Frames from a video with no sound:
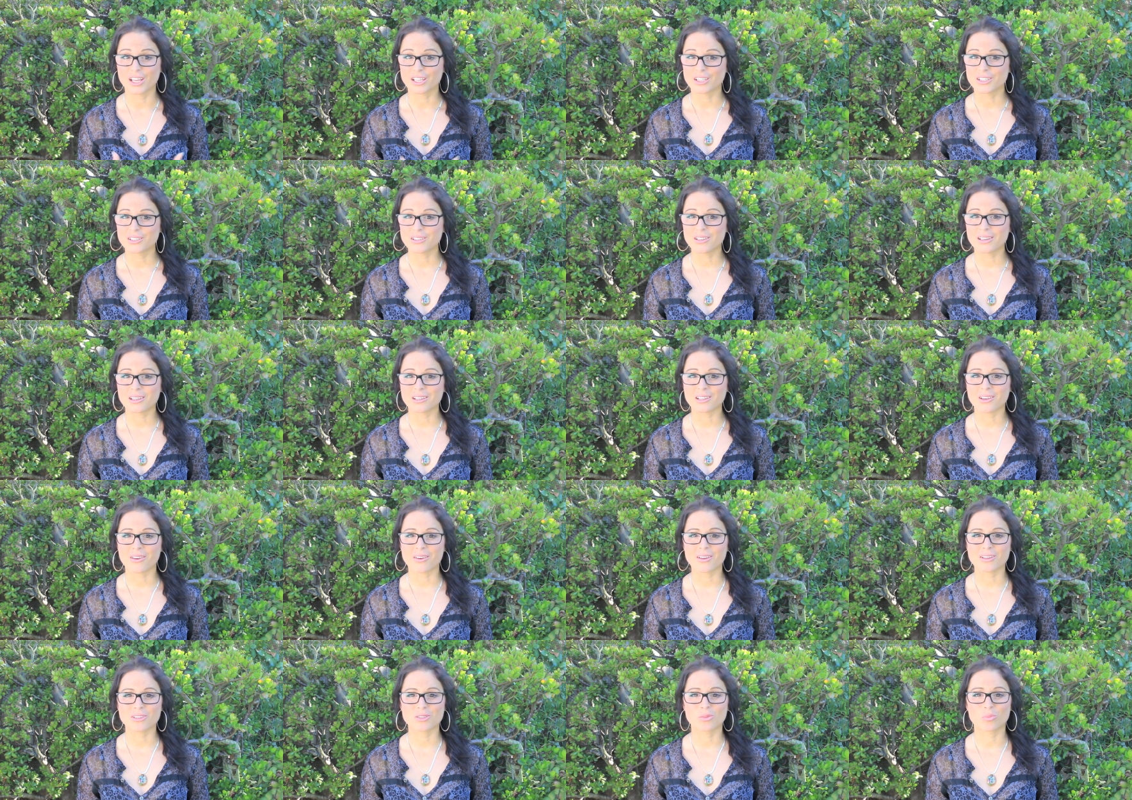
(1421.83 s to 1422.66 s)
you are
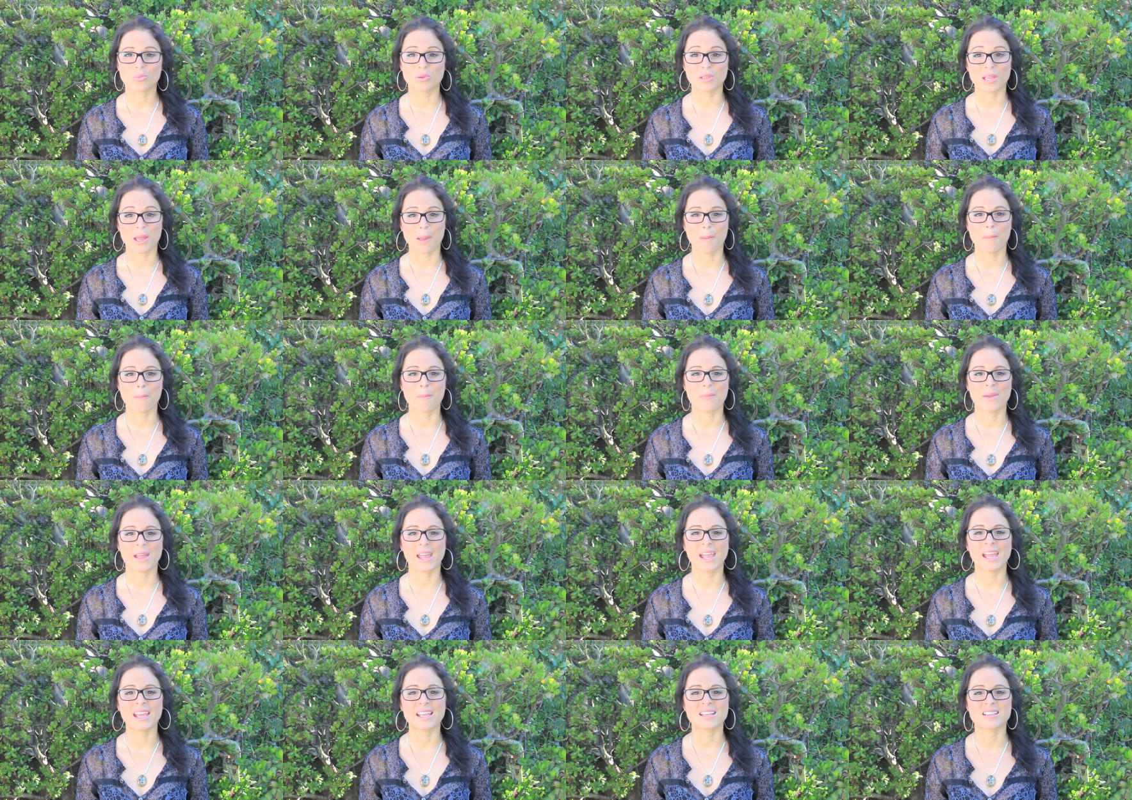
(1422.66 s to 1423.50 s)
going to be
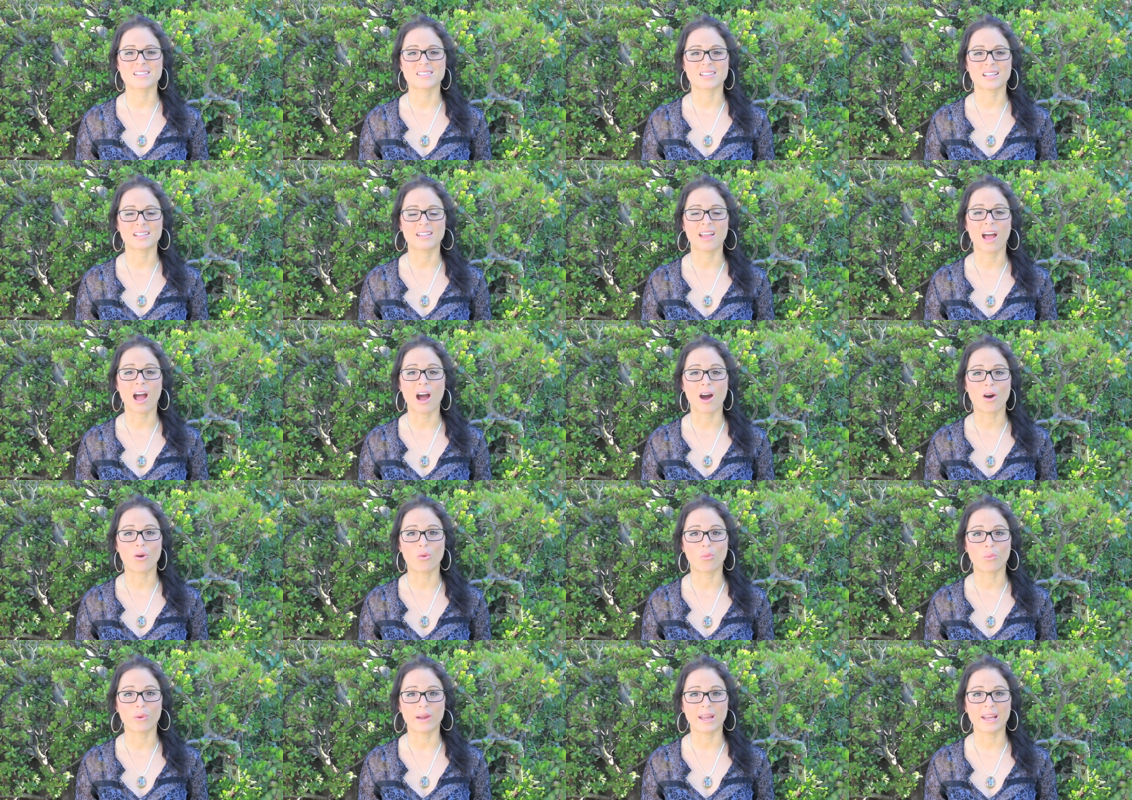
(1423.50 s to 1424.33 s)
amazed at
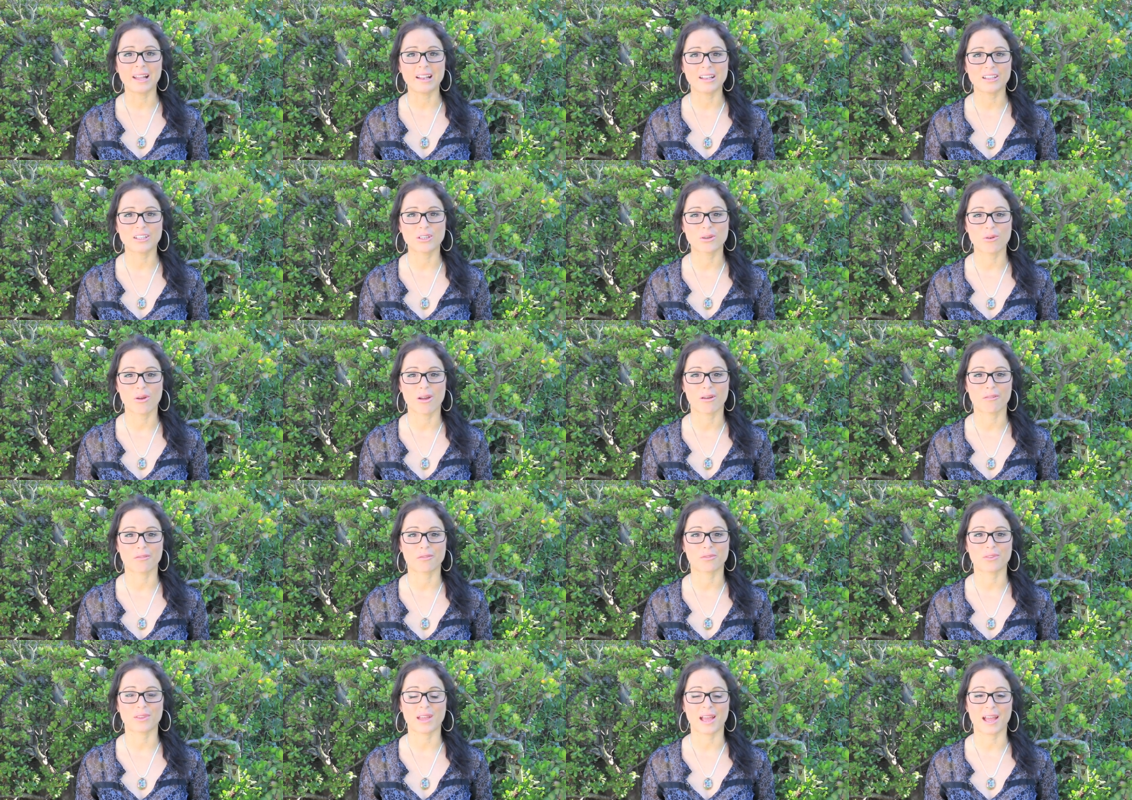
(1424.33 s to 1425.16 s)
how well you
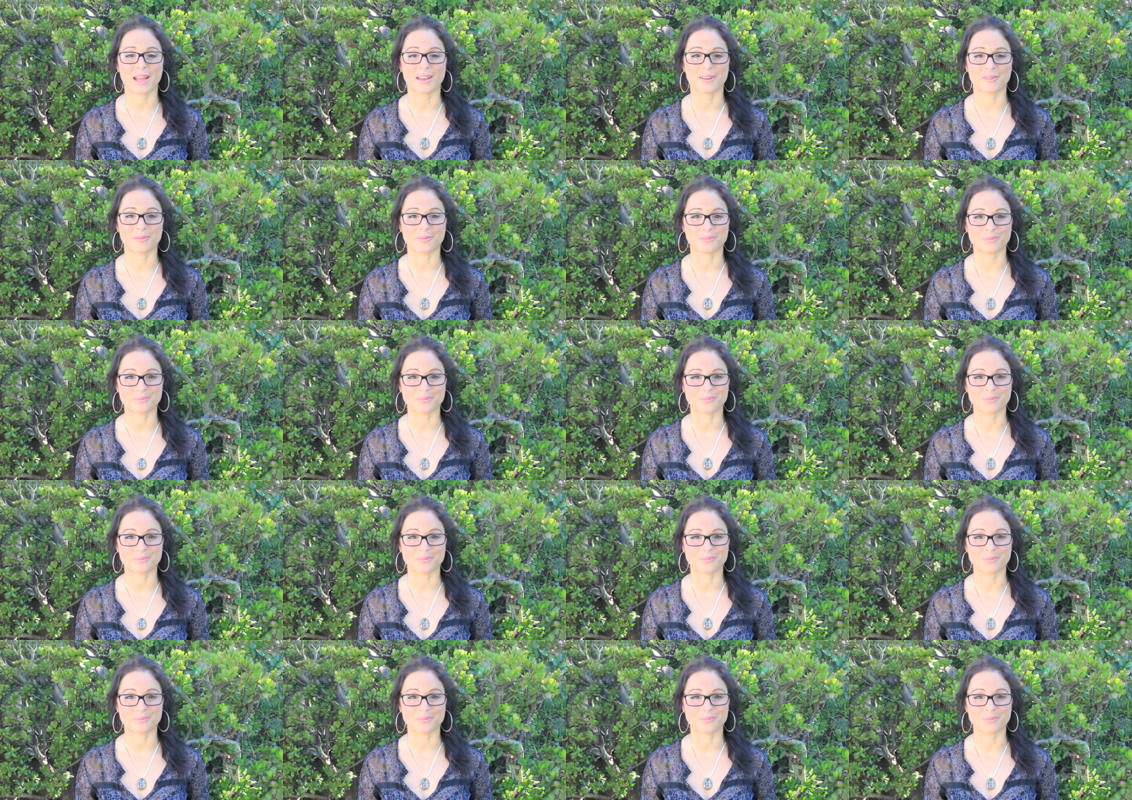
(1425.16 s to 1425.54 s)
have done.